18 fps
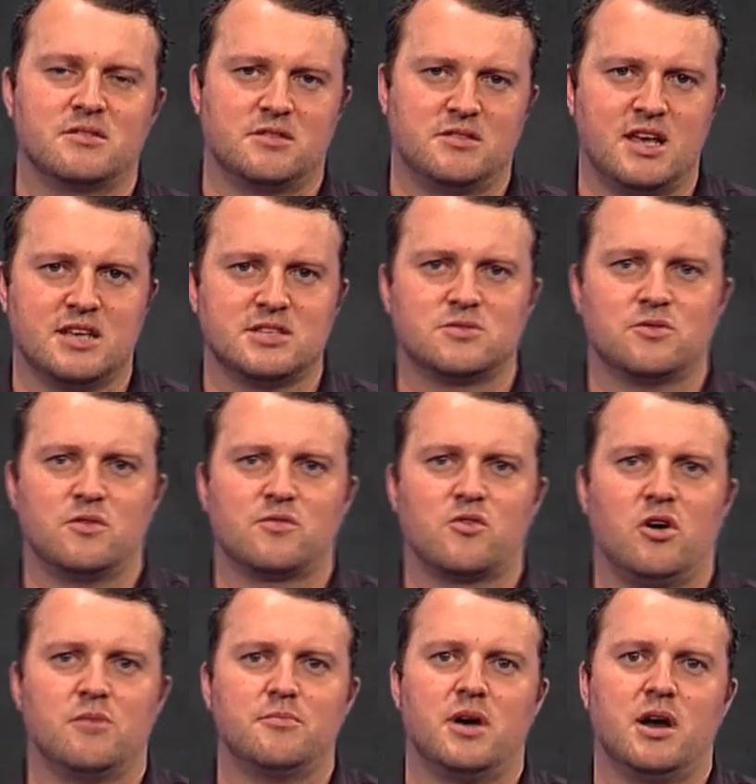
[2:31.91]
that sort of
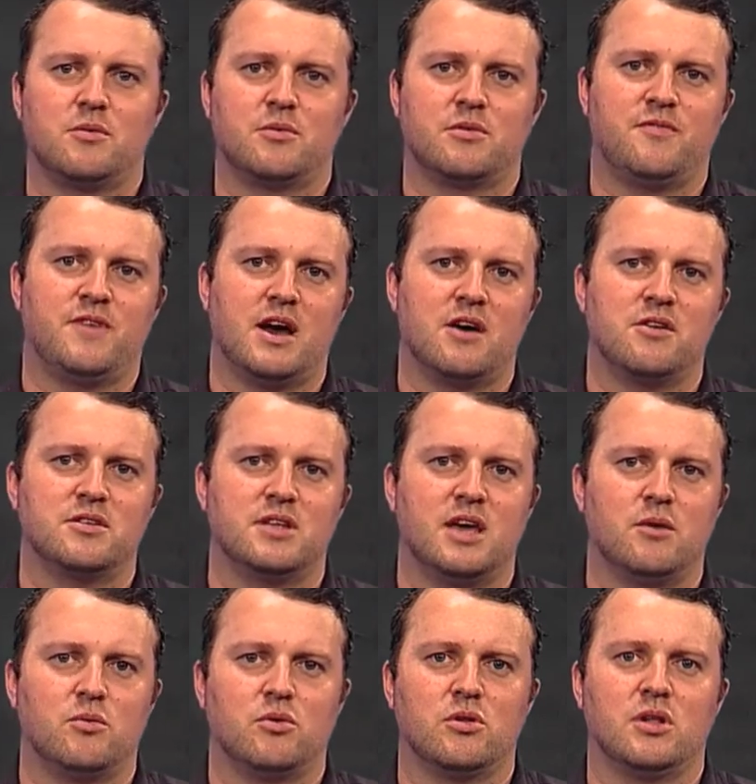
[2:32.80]
combo with Farrow
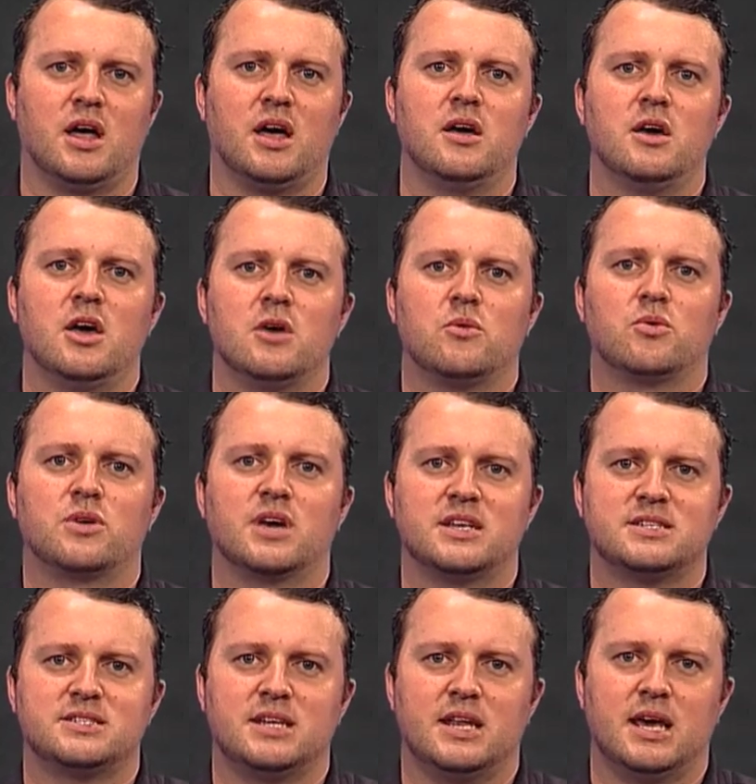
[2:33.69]
there will
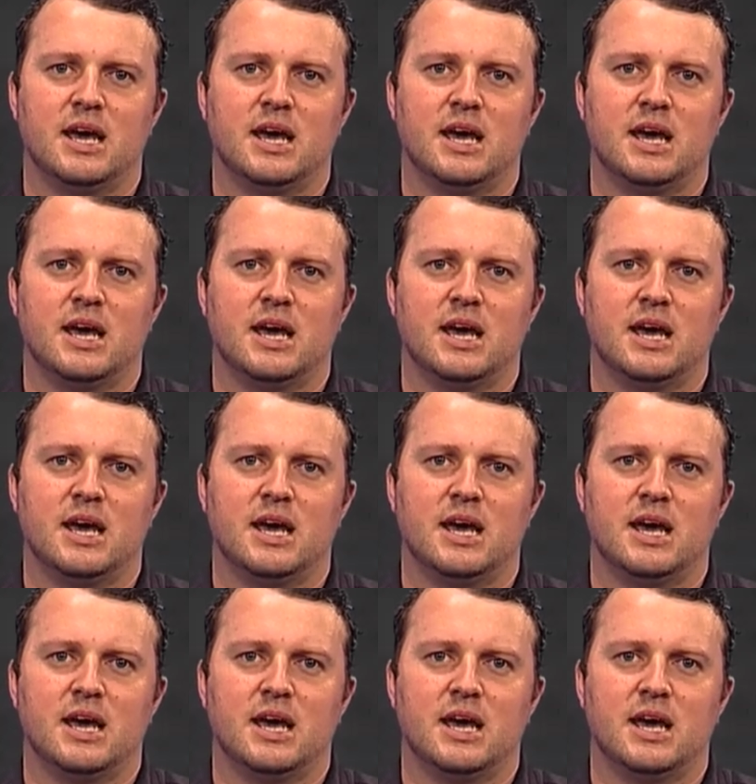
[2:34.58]
get City